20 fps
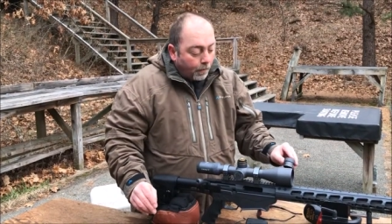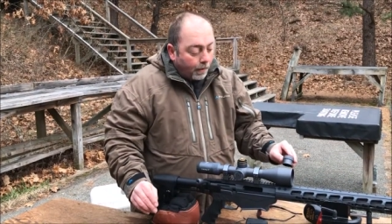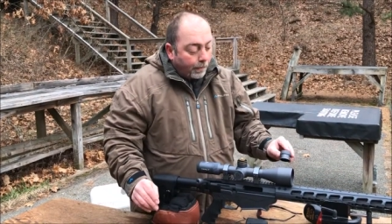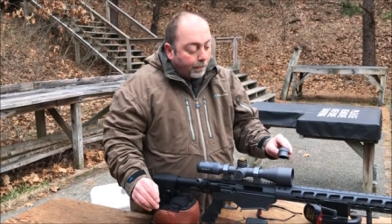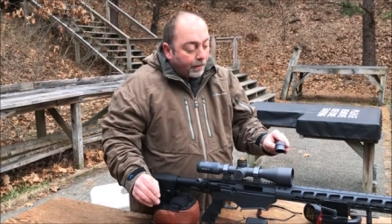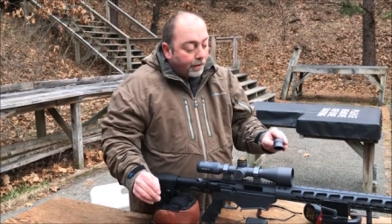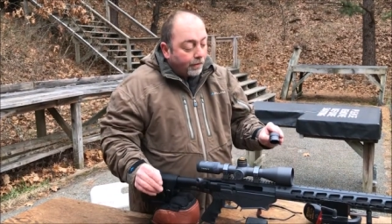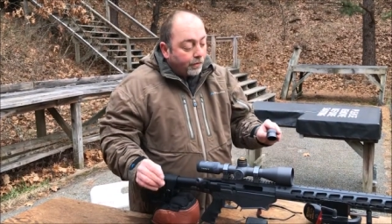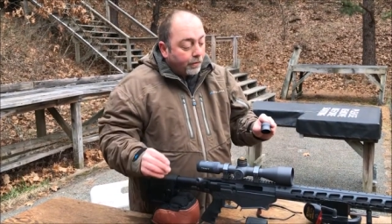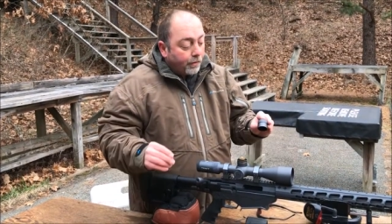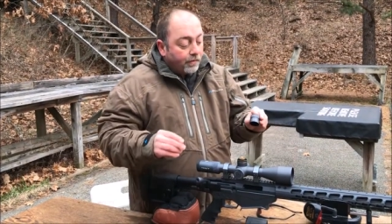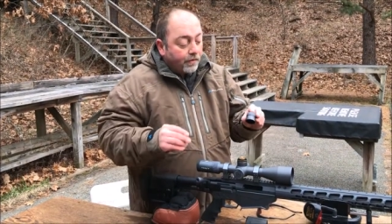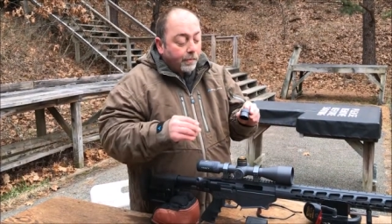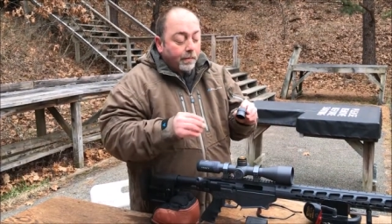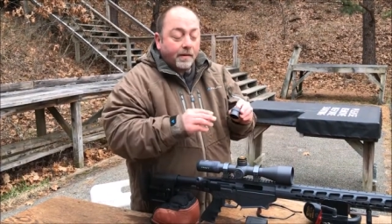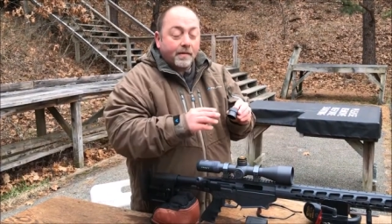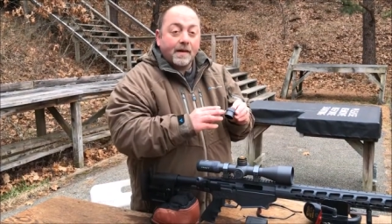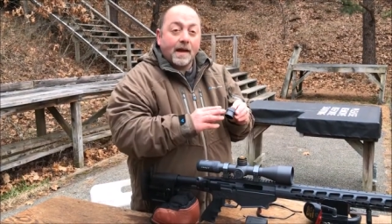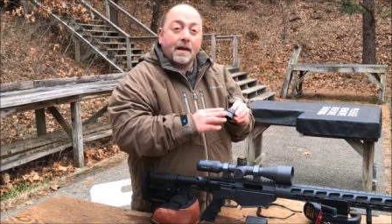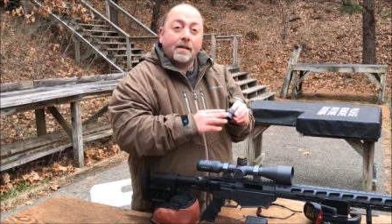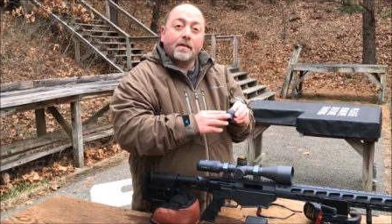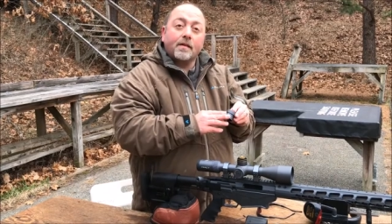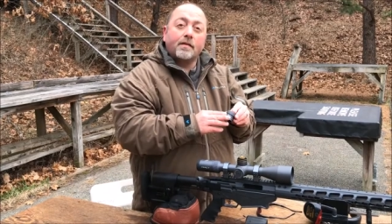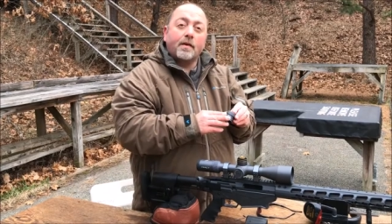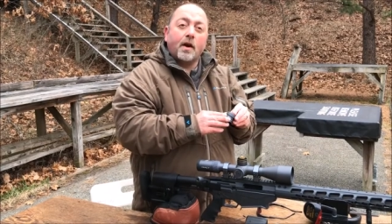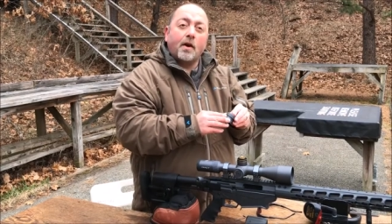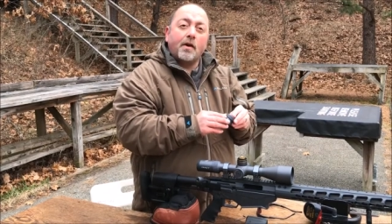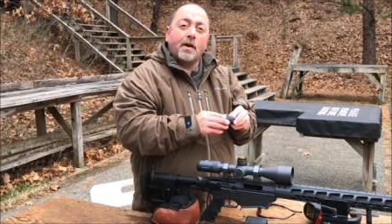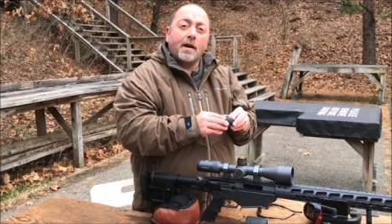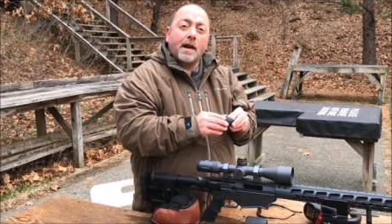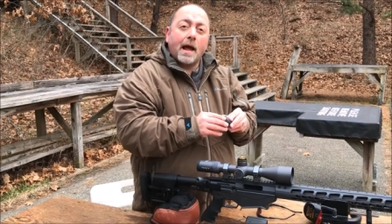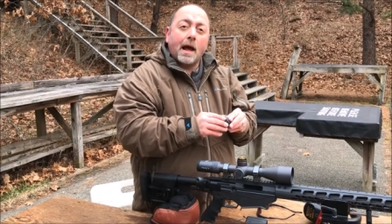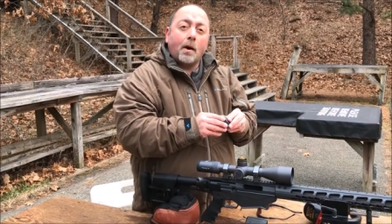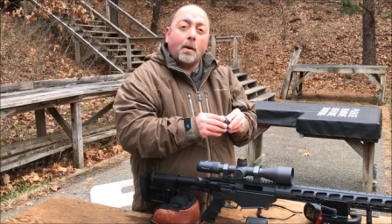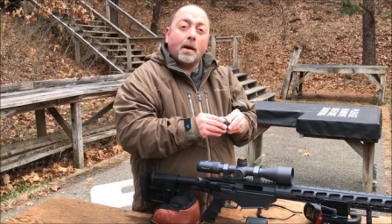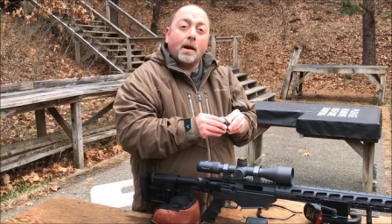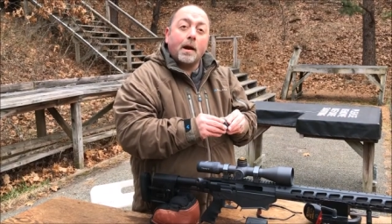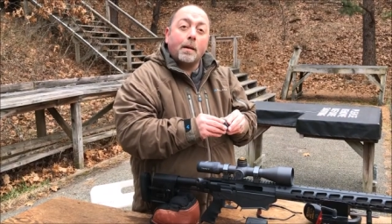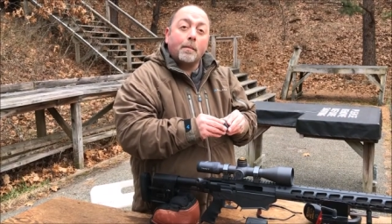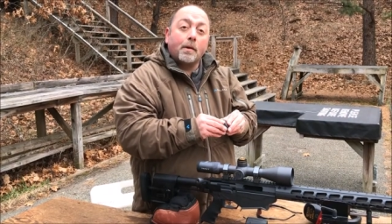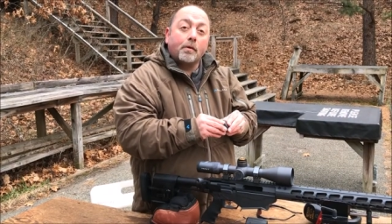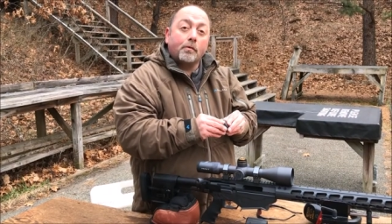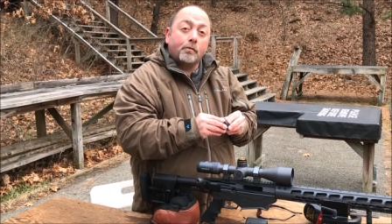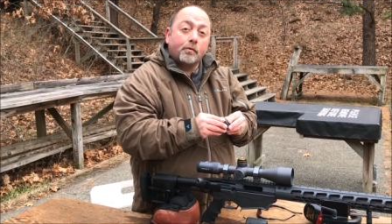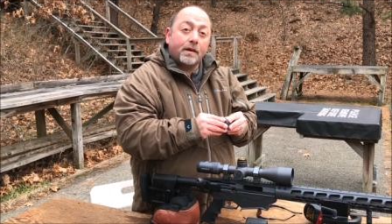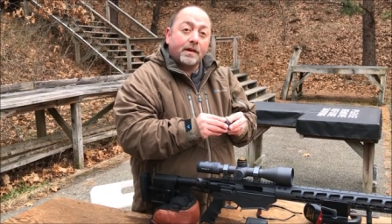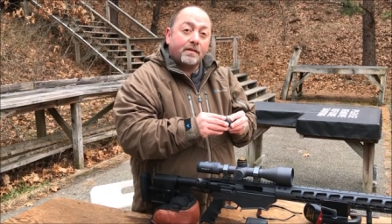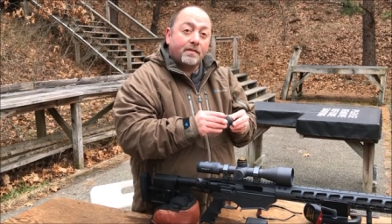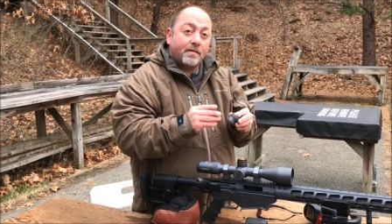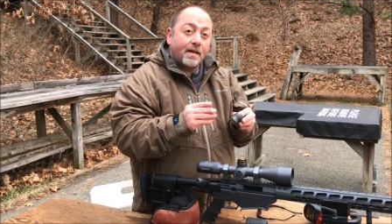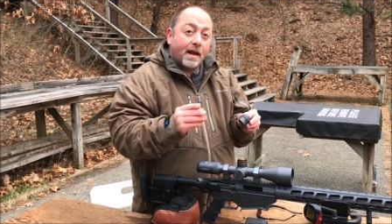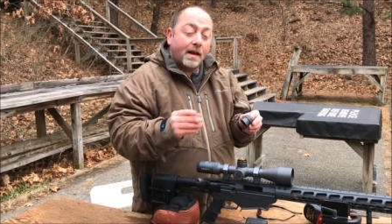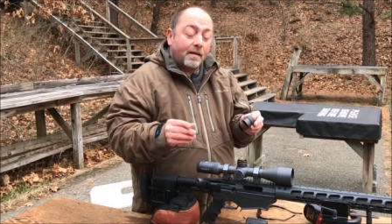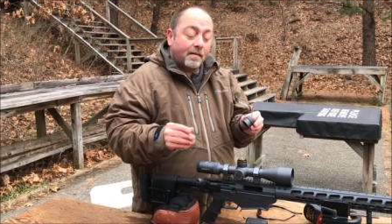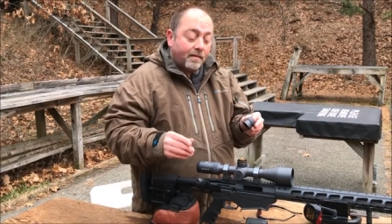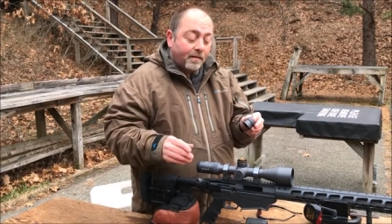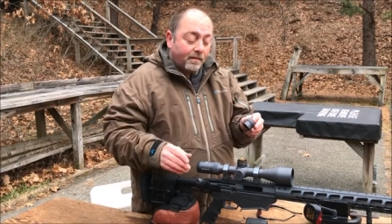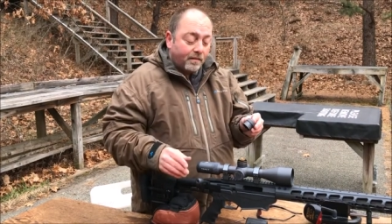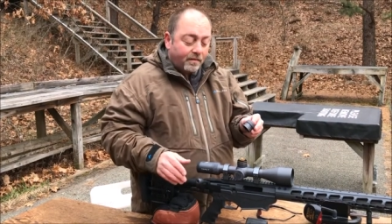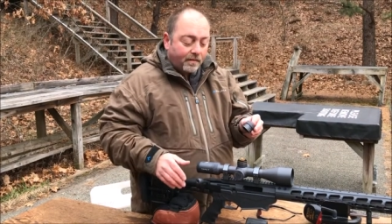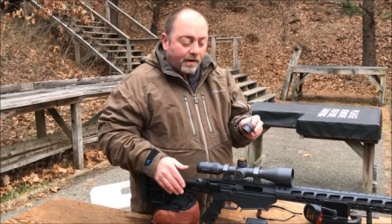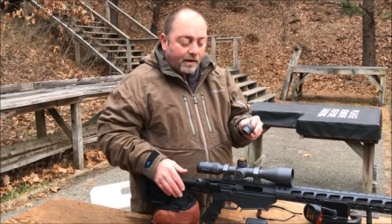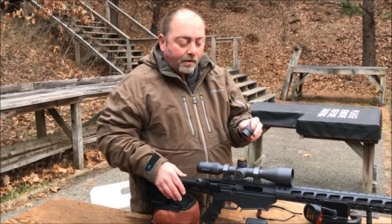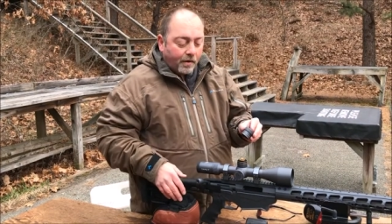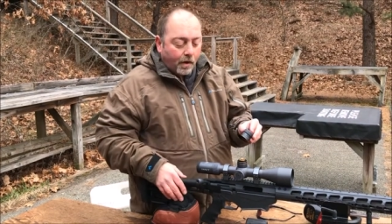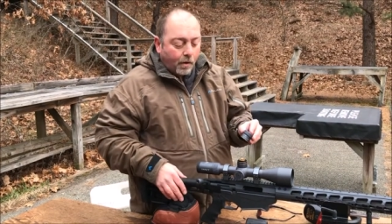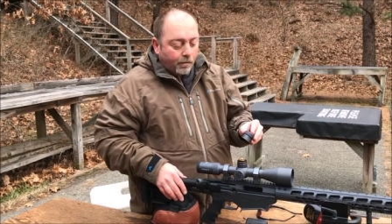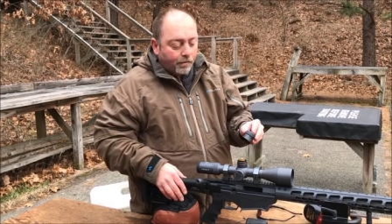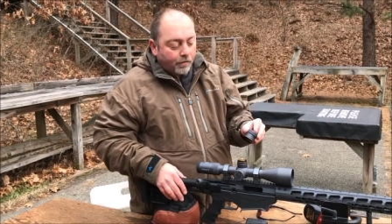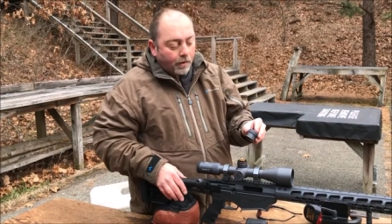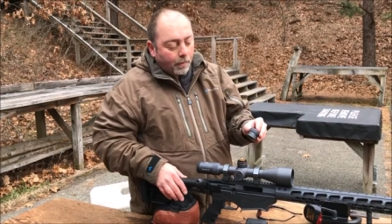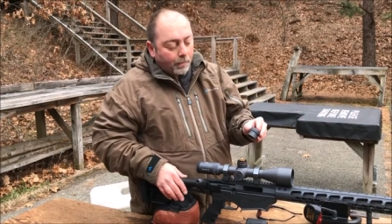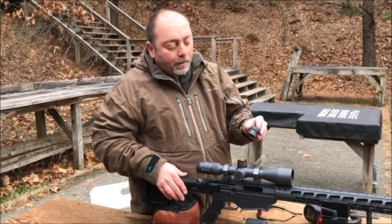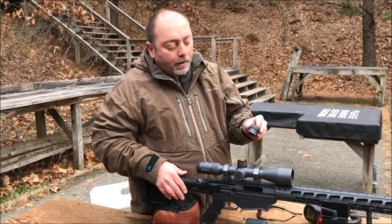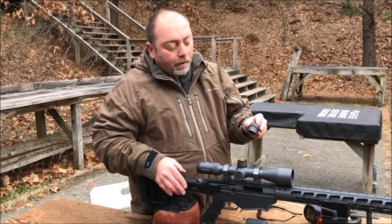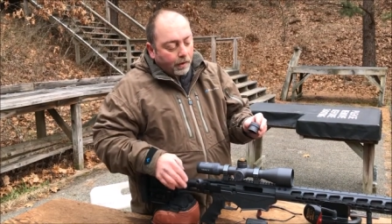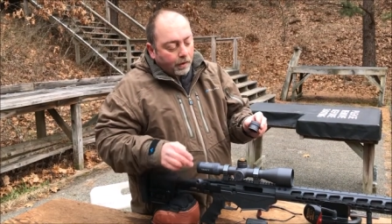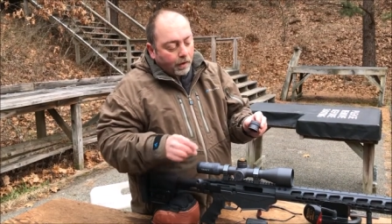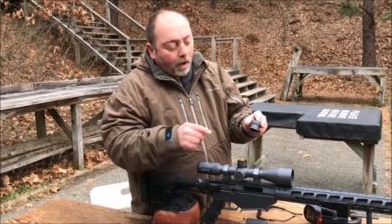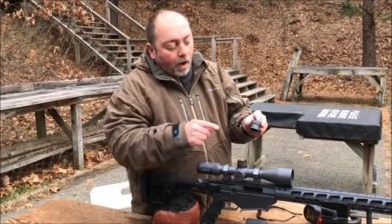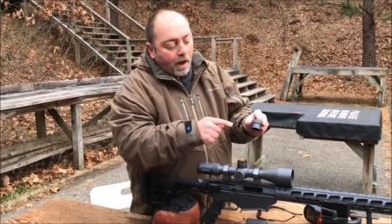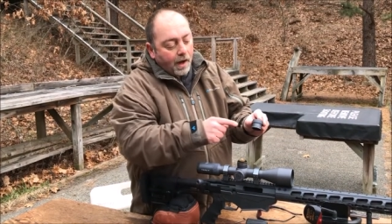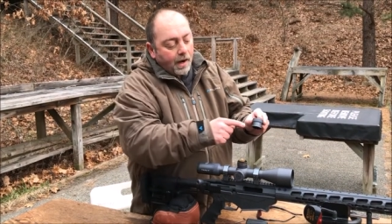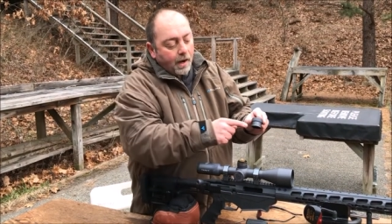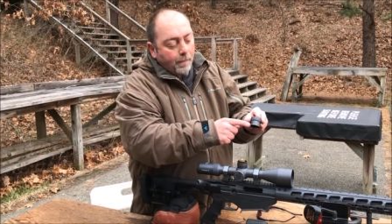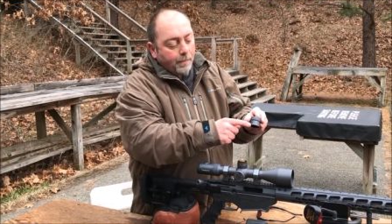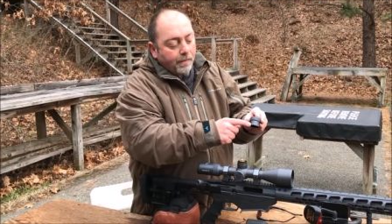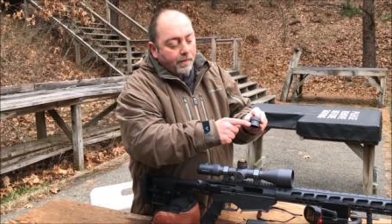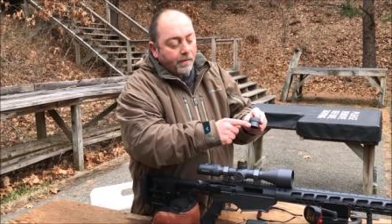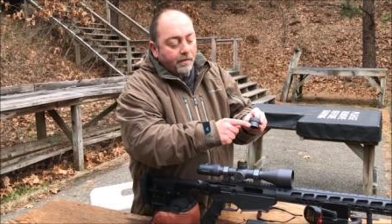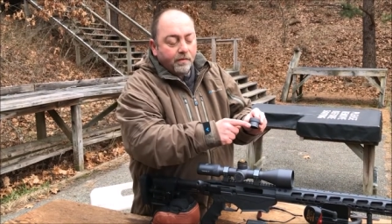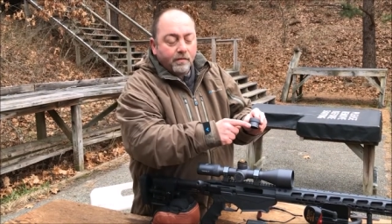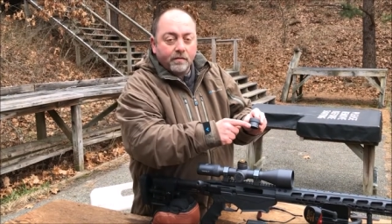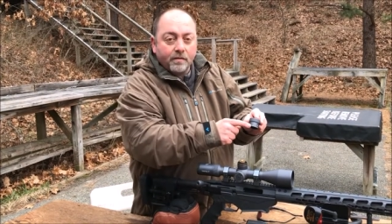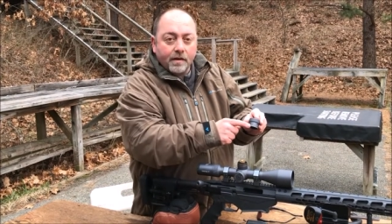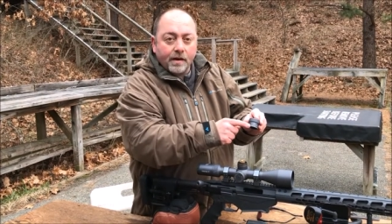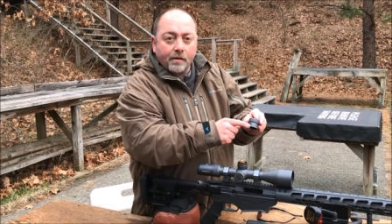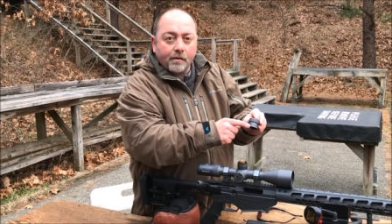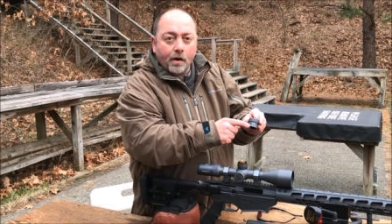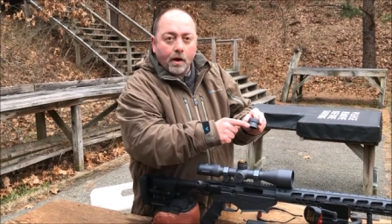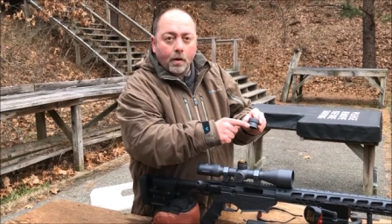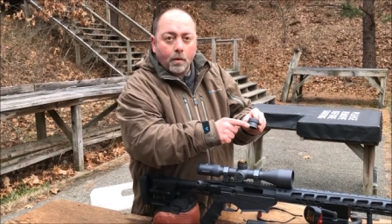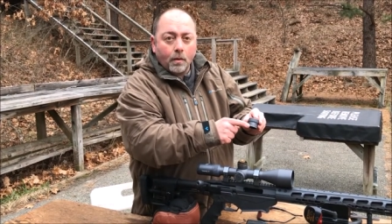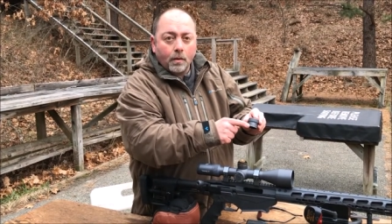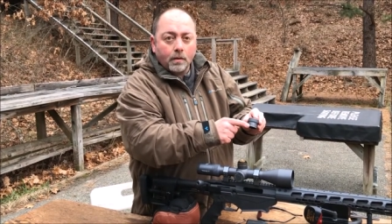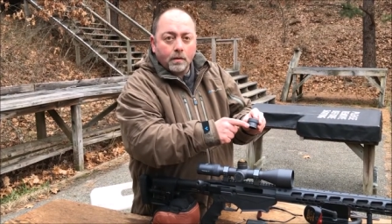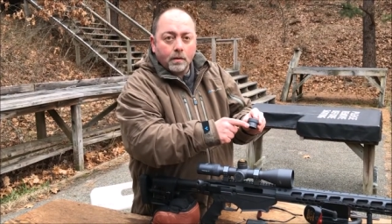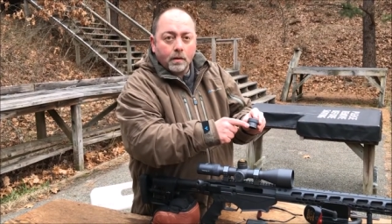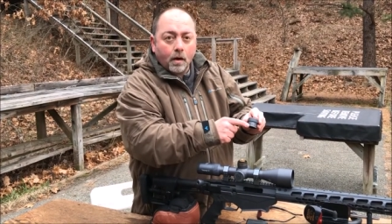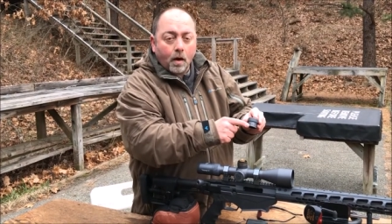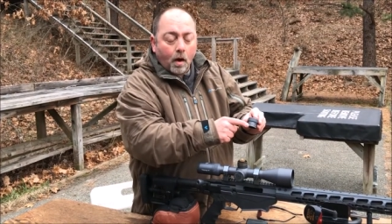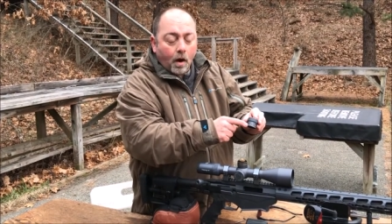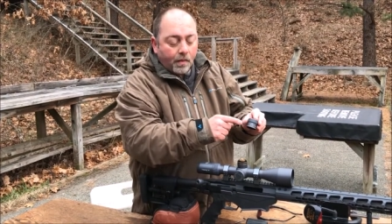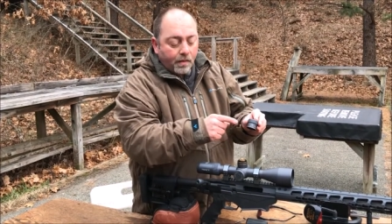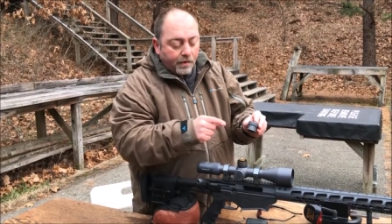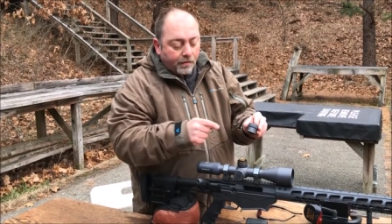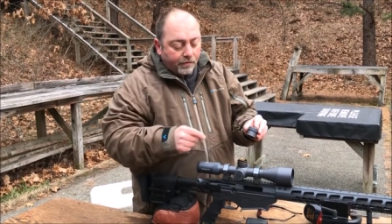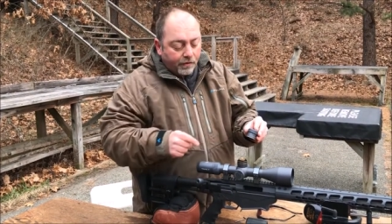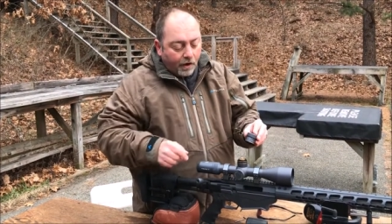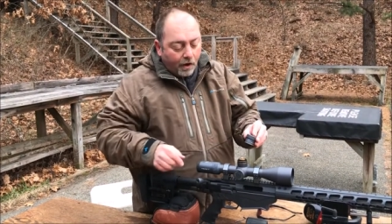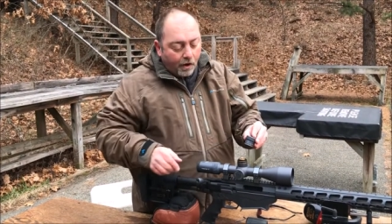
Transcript: What I'm going to do is I'm going to take the turret now and I'm going to reset it to zero. So I'm going to line up the zero on the